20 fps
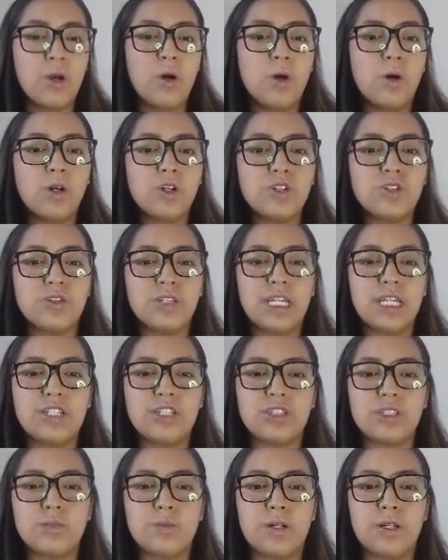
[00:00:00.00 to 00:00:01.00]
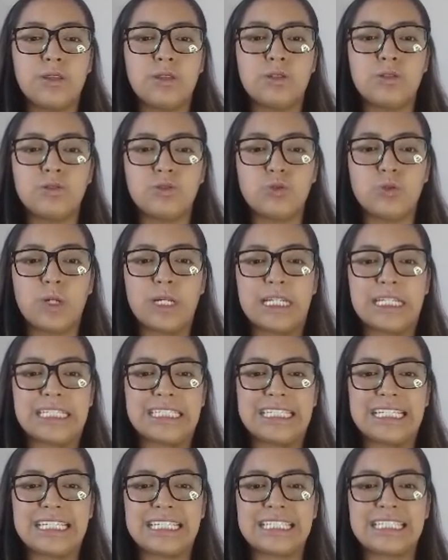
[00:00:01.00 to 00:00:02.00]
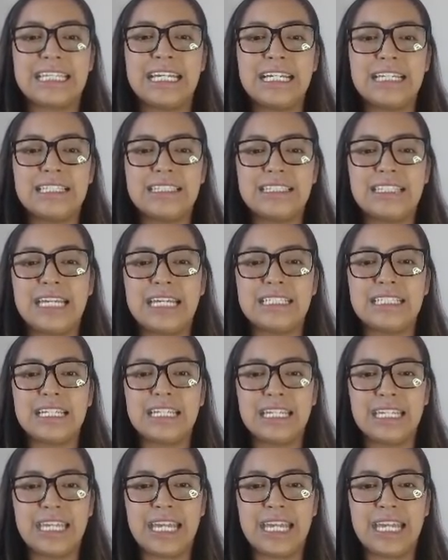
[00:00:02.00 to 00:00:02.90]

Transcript: or should they just put those 26-cent